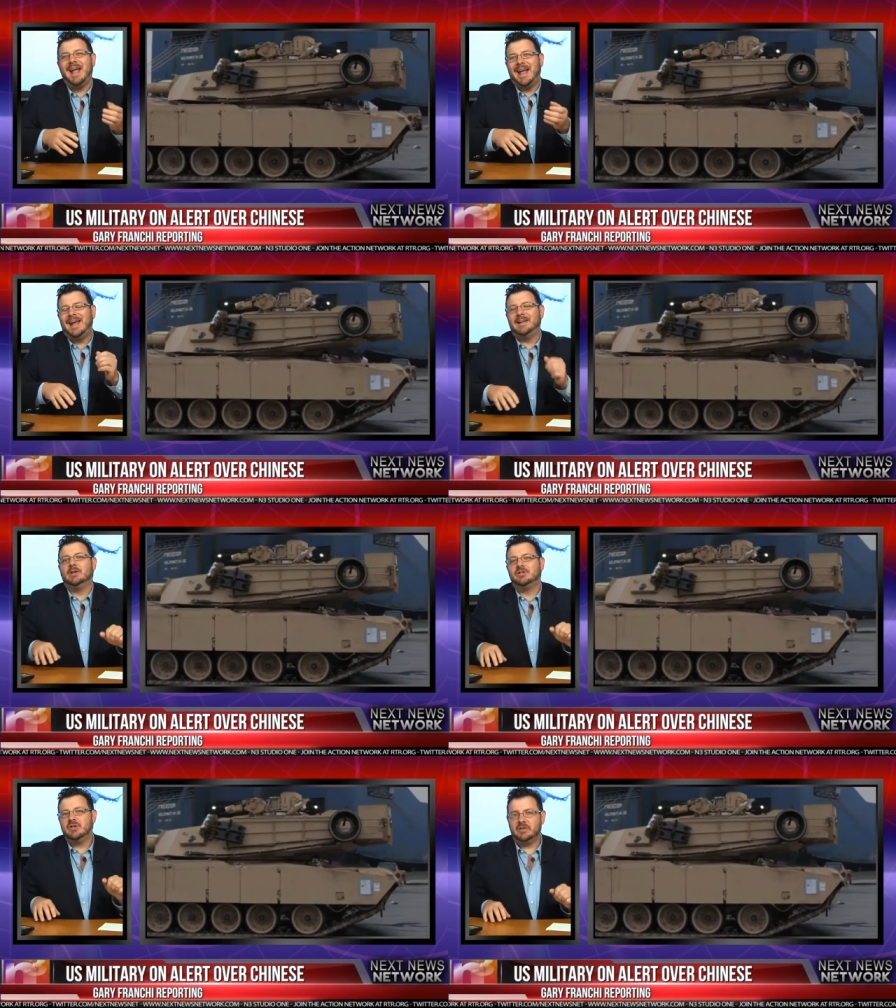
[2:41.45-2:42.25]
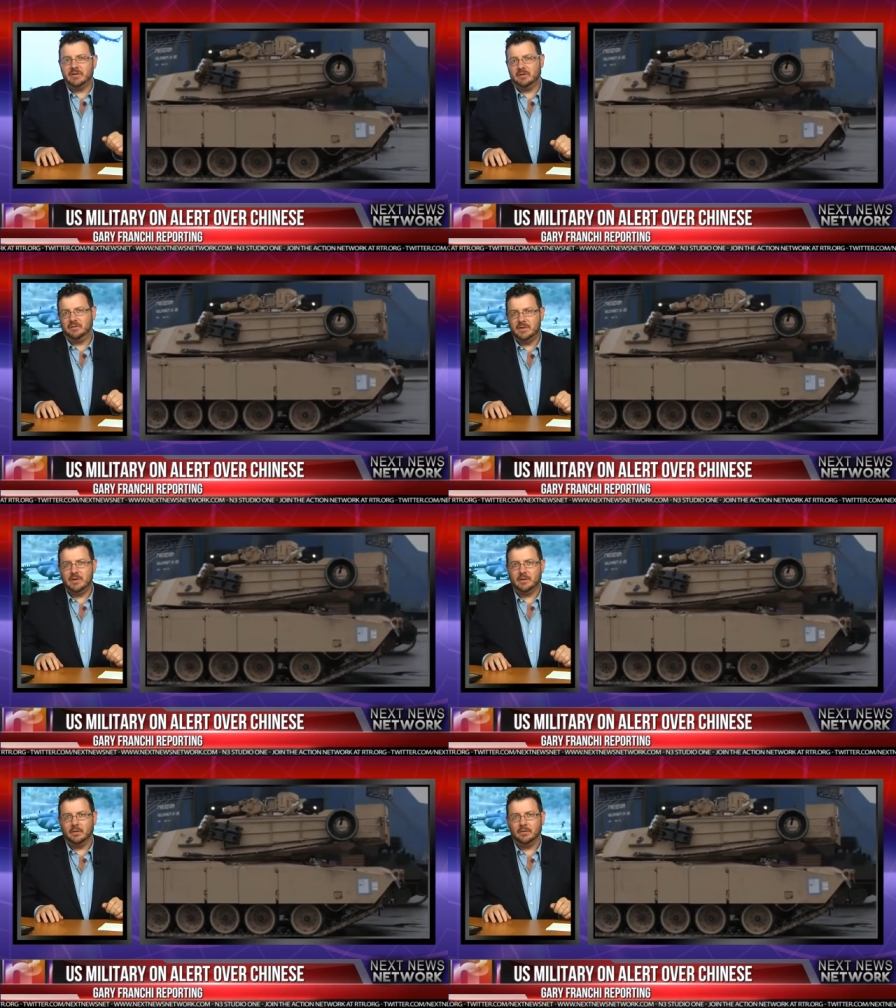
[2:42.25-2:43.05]
and logistics
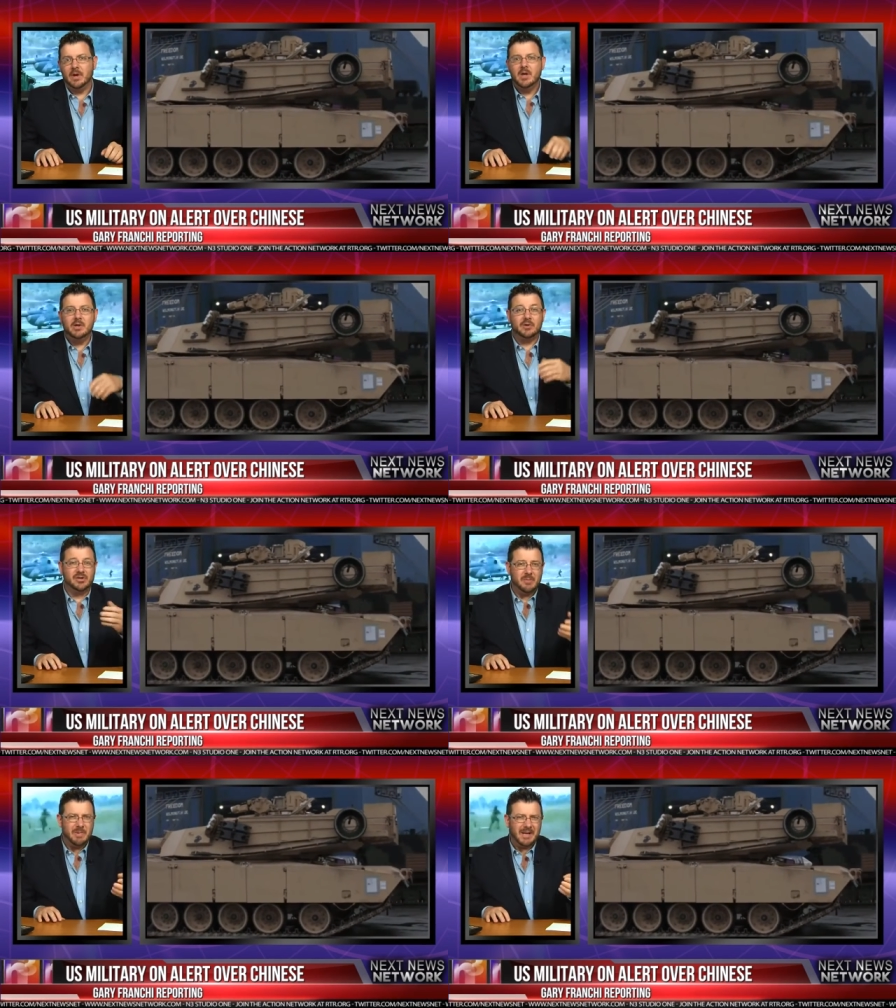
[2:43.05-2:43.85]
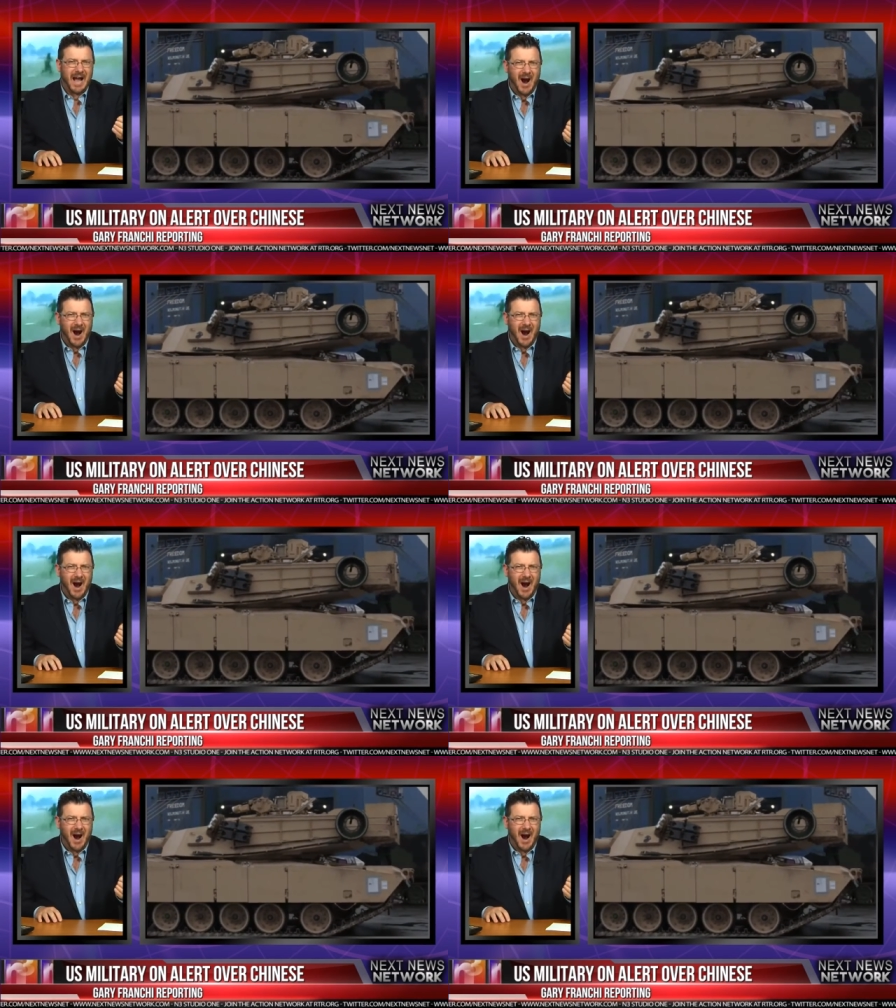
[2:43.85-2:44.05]
vehicles. They're shipping